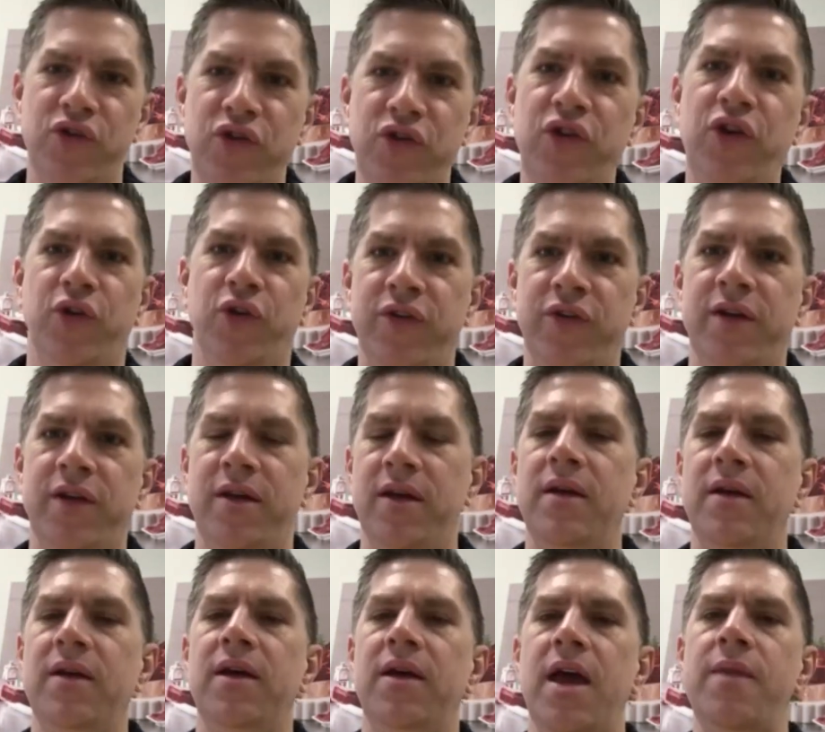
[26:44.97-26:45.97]
Yield.
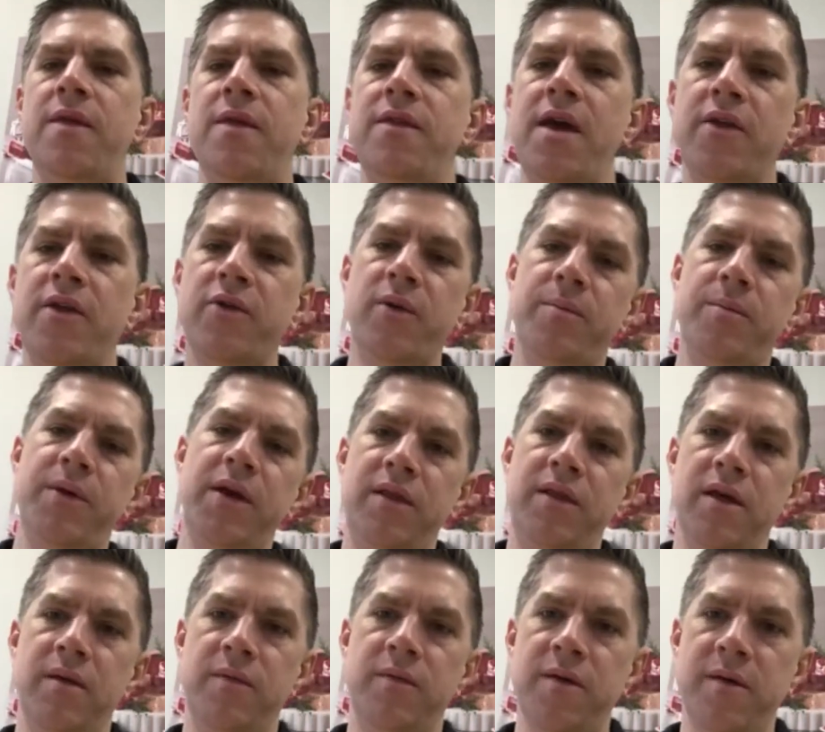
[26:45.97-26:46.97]
And then the other would be
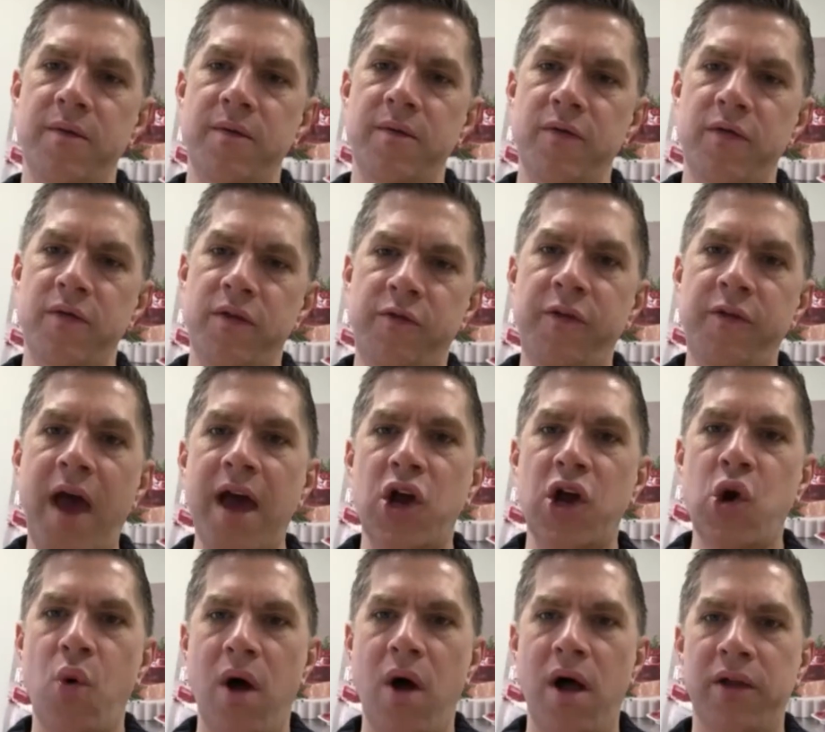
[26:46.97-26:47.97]
the fat
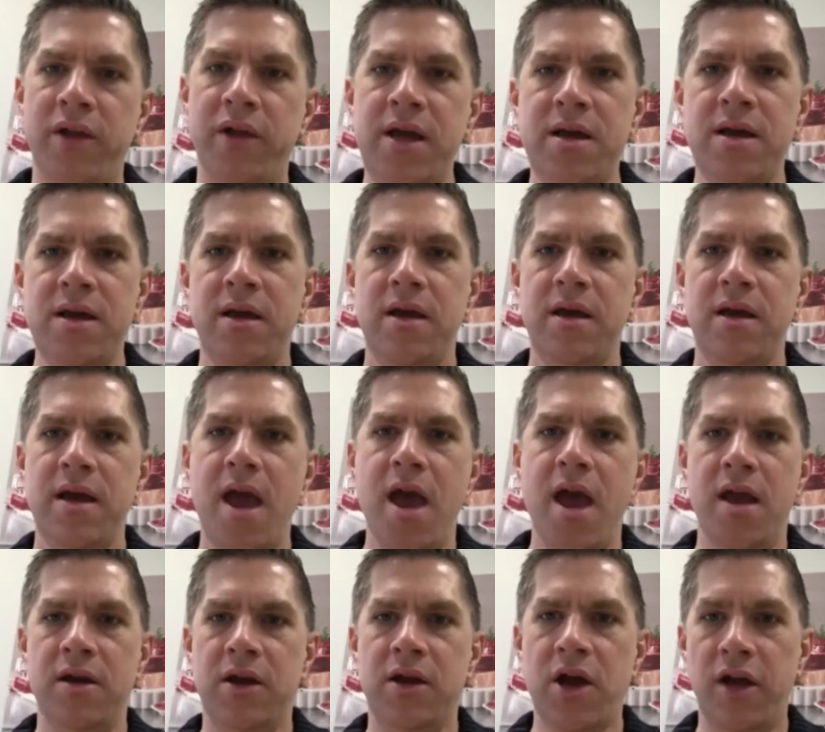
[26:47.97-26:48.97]
quality
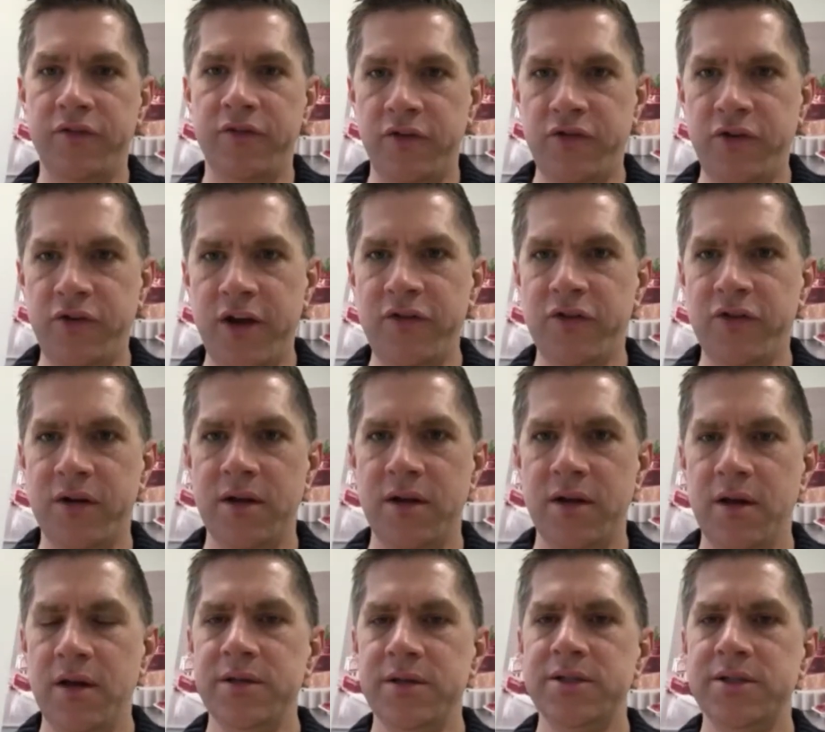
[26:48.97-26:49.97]
and concentration.
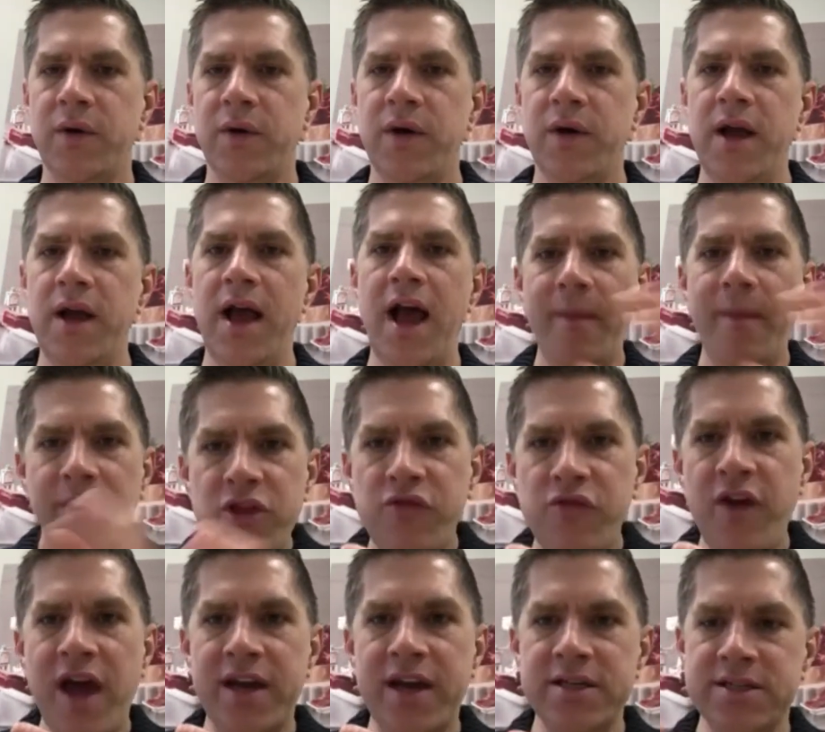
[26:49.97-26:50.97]
So how much
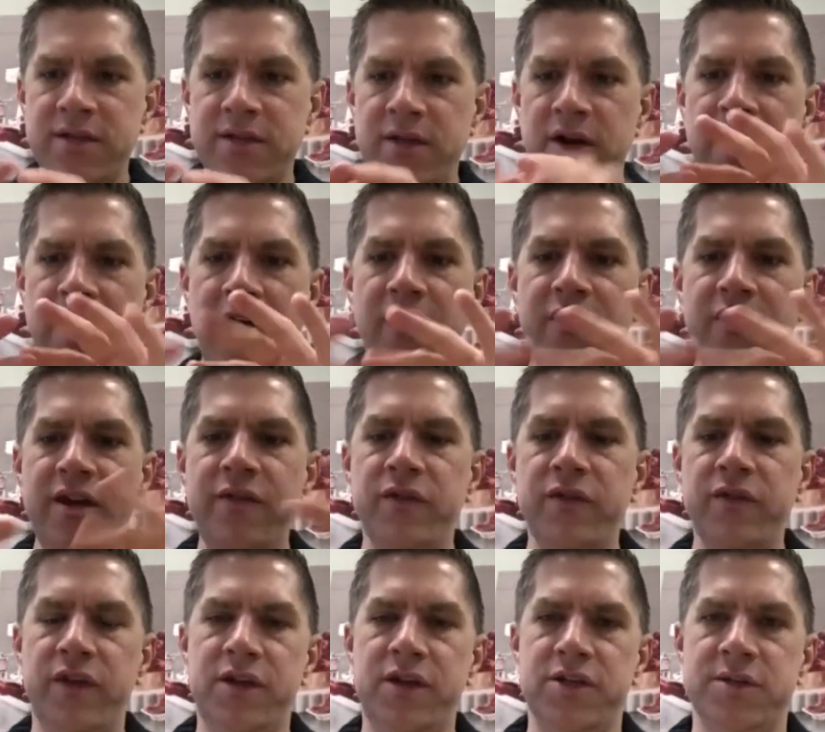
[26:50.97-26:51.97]
fat is in there and how
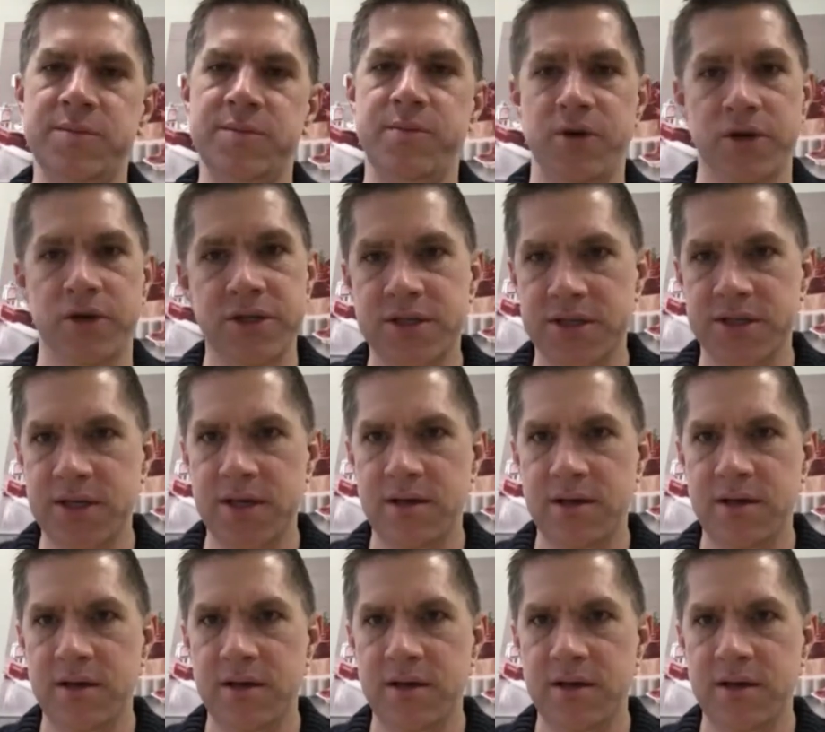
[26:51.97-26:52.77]
evenly dispersed is it?